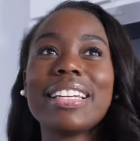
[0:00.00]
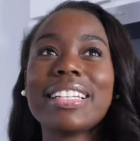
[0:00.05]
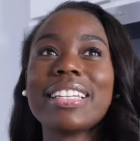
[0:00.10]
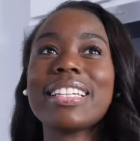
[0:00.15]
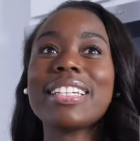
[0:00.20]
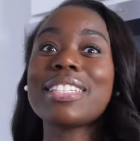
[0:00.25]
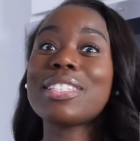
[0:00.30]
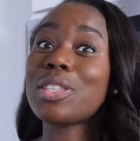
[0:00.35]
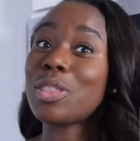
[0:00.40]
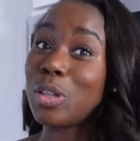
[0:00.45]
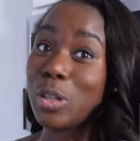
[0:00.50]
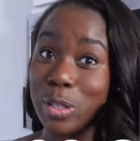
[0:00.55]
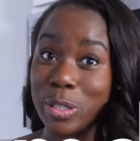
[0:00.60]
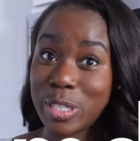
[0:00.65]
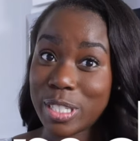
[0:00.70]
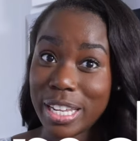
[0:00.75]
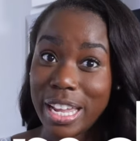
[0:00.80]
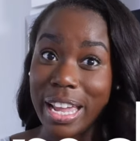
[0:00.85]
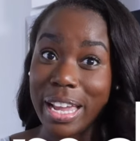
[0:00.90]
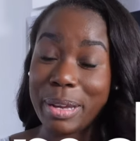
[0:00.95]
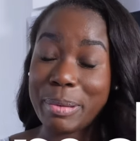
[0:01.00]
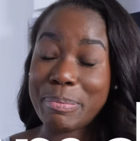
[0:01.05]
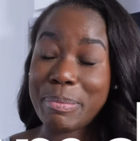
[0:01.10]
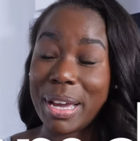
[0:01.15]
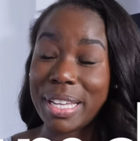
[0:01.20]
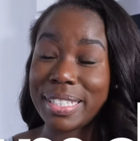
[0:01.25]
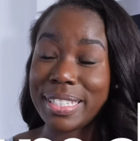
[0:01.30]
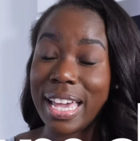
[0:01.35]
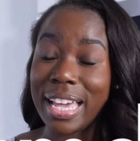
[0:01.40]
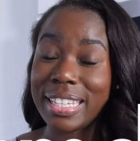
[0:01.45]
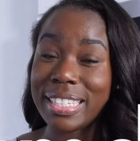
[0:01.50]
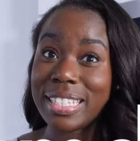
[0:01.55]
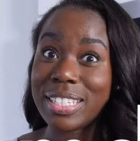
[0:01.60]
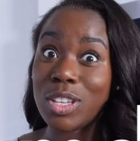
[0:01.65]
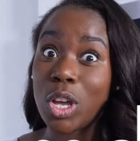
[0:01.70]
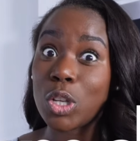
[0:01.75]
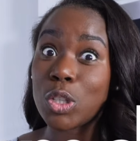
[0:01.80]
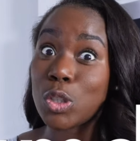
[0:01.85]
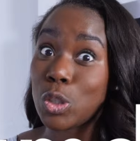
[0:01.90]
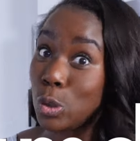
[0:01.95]
It is Thursday. My test is
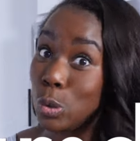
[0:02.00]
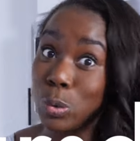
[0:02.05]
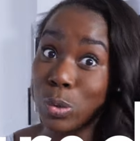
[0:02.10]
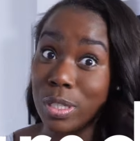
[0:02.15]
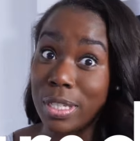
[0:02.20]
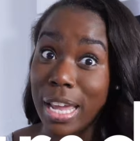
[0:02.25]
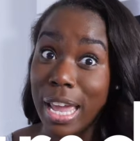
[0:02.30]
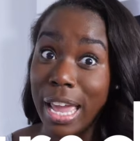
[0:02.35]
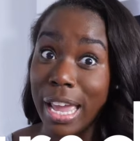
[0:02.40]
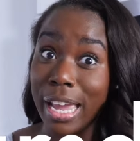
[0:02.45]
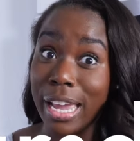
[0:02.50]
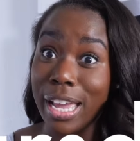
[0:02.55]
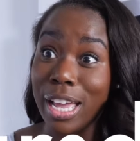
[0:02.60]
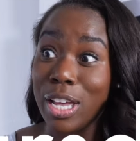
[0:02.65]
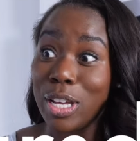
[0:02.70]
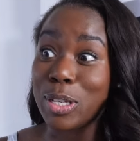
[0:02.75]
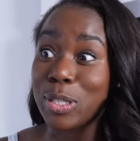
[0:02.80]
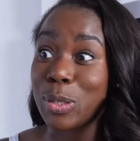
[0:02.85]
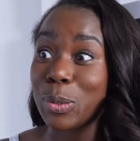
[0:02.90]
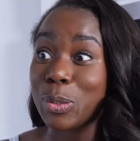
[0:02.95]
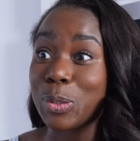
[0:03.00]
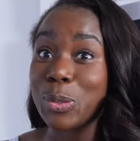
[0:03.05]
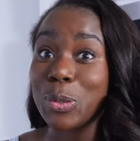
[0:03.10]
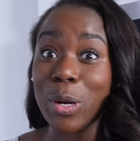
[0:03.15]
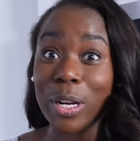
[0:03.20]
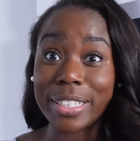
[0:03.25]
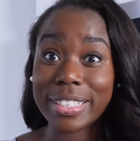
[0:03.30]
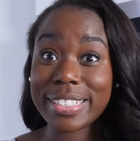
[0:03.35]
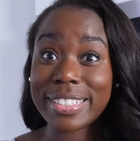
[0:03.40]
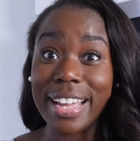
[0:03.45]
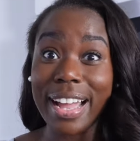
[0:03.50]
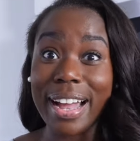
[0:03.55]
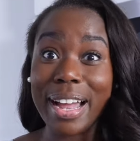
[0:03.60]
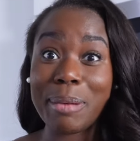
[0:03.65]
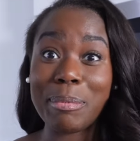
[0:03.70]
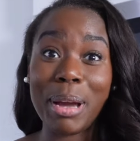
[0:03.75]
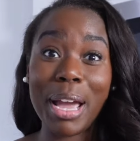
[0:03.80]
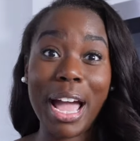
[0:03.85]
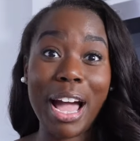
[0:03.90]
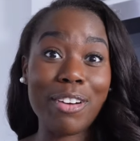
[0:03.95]
on Tuesday. So it's crunch
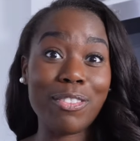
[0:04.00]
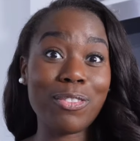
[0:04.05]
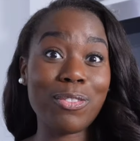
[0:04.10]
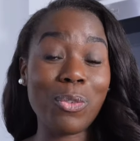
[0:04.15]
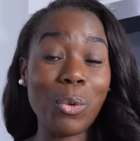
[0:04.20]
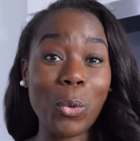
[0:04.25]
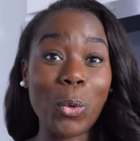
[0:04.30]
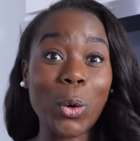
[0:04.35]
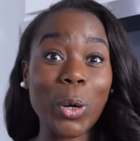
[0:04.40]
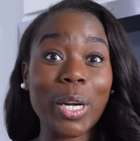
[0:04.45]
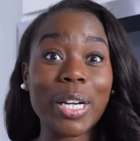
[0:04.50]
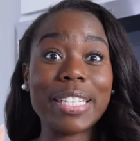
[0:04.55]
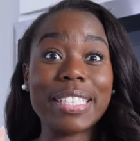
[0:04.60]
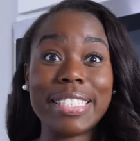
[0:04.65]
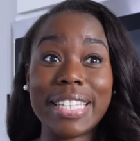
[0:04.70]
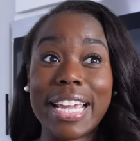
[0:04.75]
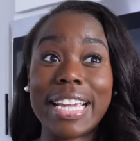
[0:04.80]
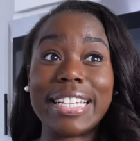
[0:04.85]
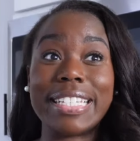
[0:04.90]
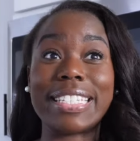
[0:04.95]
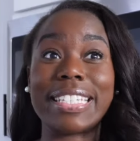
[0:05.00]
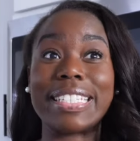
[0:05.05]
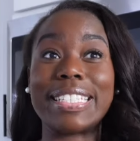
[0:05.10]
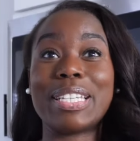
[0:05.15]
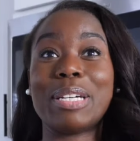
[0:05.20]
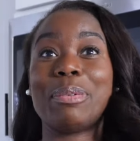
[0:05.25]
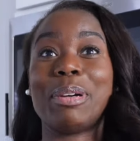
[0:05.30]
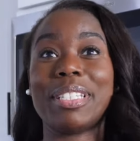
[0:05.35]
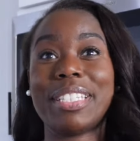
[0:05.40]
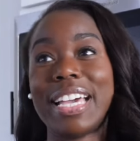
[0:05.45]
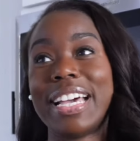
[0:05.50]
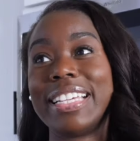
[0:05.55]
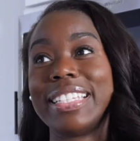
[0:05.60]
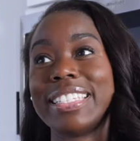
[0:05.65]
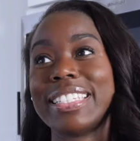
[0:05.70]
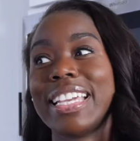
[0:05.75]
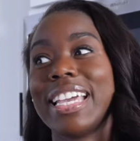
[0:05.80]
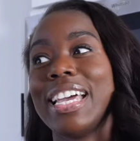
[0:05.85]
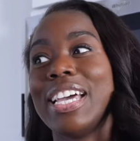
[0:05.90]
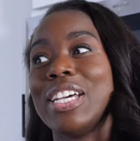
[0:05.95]
time. I have four days until my
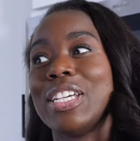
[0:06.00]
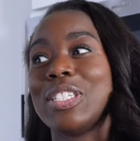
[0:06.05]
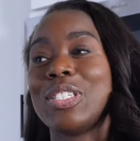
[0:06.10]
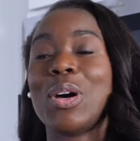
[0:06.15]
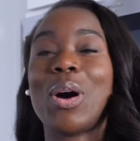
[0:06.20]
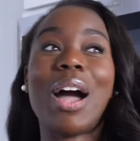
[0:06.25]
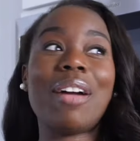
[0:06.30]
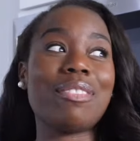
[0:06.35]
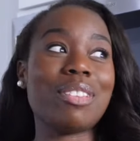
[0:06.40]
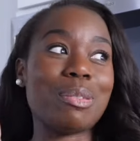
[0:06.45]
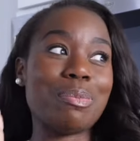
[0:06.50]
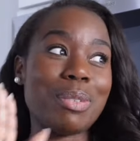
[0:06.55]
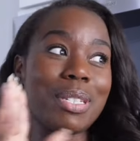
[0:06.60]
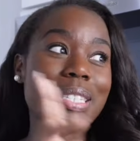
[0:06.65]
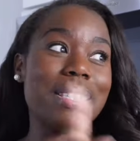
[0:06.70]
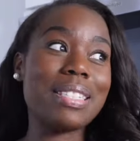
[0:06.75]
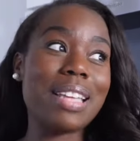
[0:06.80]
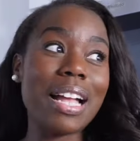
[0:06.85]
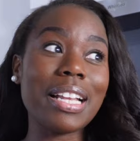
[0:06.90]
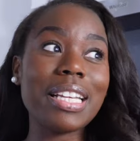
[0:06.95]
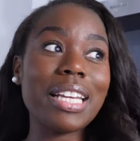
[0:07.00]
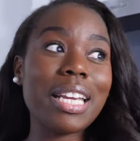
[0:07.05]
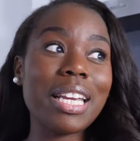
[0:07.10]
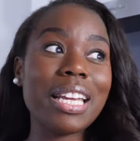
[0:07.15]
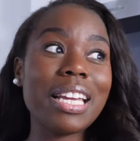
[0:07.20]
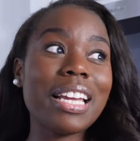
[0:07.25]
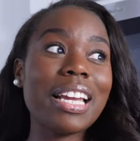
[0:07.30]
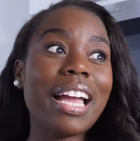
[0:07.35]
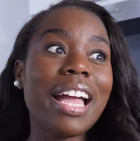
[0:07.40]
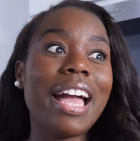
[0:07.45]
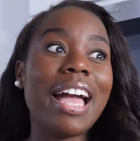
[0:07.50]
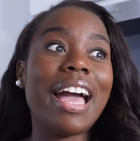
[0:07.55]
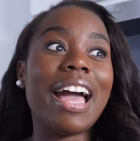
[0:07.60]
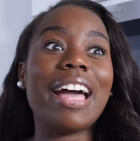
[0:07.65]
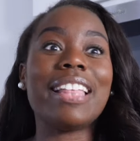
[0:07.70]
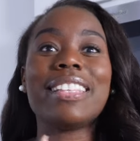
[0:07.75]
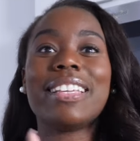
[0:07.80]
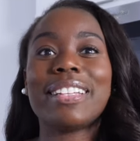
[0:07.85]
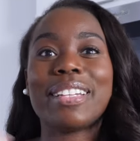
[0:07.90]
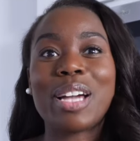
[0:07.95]
test. So I've just been studying
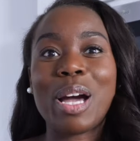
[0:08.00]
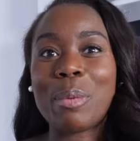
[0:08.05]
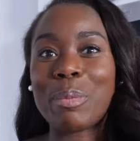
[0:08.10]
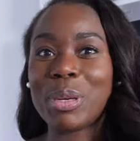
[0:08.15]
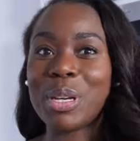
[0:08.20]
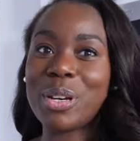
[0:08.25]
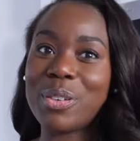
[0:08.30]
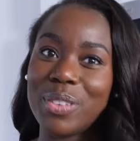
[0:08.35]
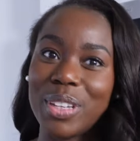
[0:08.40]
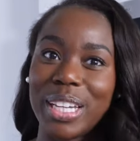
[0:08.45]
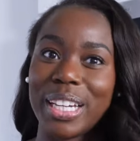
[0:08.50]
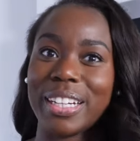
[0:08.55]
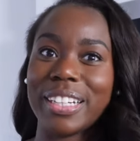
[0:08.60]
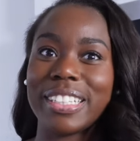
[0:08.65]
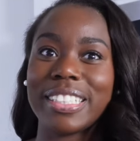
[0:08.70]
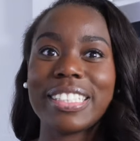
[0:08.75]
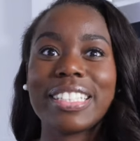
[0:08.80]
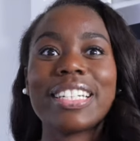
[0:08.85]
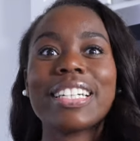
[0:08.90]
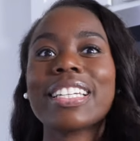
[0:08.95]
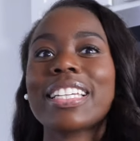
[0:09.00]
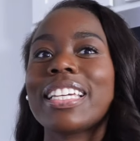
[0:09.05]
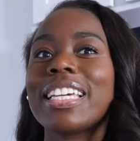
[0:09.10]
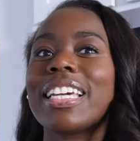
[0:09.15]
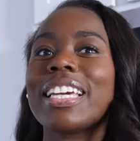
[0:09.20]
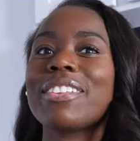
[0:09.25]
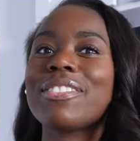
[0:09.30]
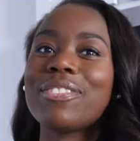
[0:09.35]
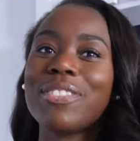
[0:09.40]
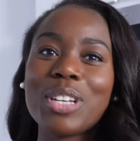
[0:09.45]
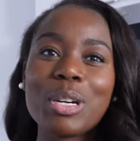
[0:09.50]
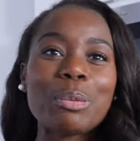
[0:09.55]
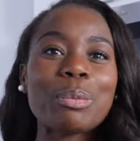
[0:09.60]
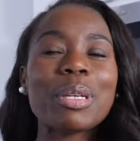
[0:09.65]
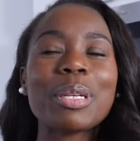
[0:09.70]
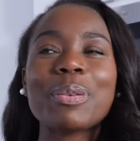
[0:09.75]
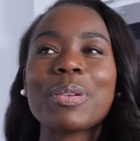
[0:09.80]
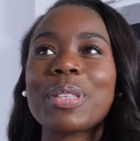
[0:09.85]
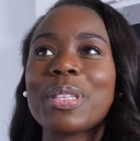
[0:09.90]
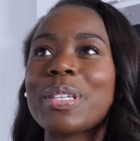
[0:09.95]
and then coming over here and cooking and
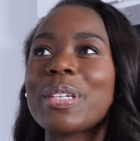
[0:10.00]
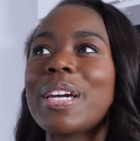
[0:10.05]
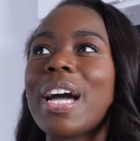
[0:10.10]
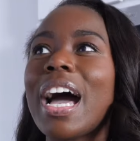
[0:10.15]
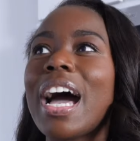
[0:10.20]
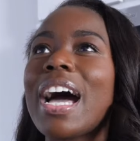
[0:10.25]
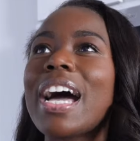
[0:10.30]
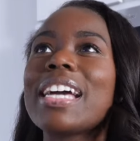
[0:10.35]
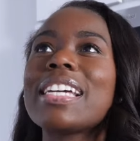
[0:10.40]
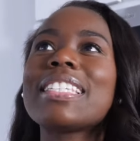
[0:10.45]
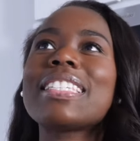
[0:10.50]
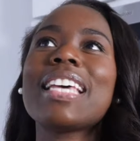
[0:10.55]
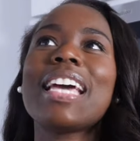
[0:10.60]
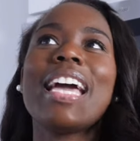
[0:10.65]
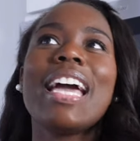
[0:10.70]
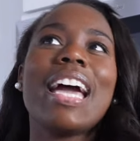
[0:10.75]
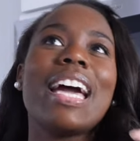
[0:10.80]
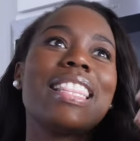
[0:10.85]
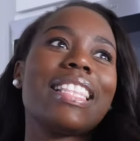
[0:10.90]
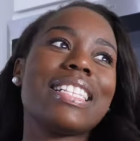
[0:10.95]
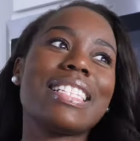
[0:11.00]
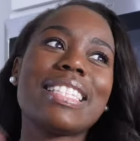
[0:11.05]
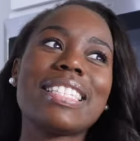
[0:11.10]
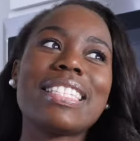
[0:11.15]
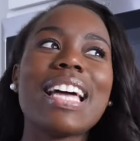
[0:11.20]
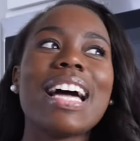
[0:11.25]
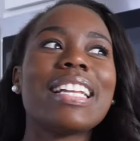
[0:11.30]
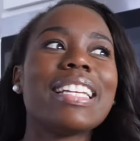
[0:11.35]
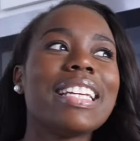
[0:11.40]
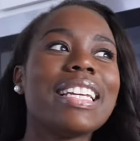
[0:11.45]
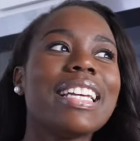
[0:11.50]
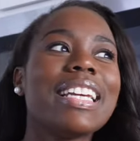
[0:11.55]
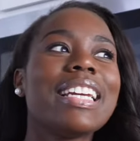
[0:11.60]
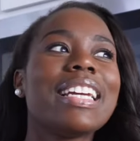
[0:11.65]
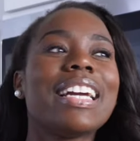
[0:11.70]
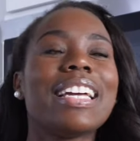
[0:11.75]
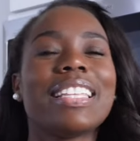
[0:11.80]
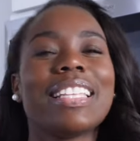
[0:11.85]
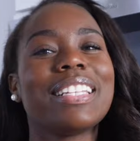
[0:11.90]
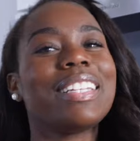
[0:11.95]
filming with you guys, and then
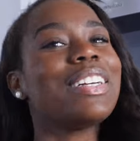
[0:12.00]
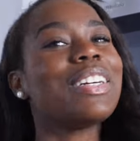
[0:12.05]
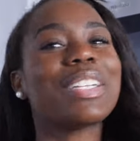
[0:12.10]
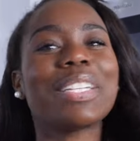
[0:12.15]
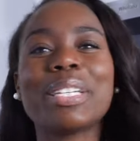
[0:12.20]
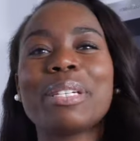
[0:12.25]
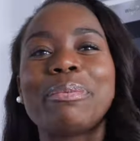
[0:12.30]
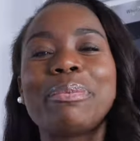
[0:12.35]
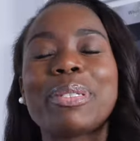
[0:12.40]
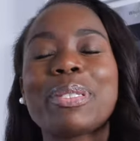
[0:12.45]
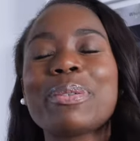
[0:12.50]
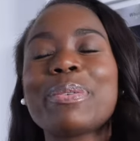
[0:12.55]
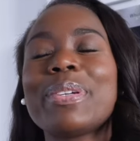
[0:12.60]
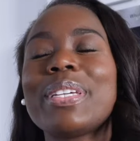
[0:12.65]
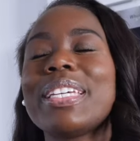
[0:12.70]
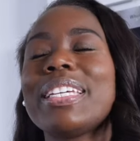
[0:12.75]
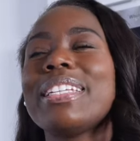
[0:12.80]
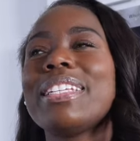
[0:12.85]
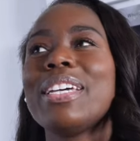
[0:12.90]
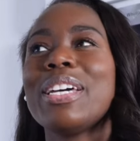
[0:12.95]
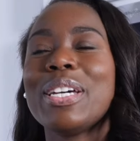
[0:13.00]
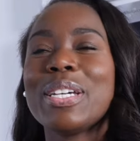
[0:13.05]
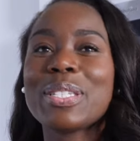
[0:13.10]
studying and then cooking in between.